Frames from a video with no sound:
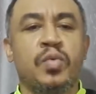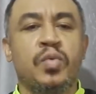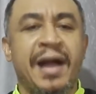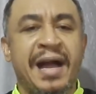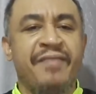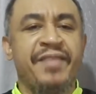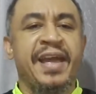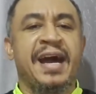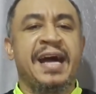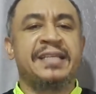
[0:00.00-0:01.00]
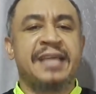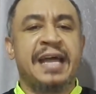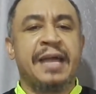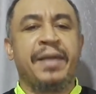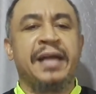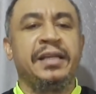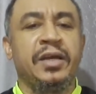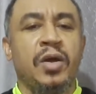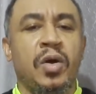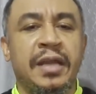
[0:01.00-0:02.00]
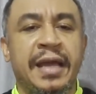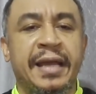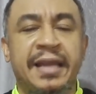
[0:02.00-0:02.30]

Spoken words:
will have a hard time handling online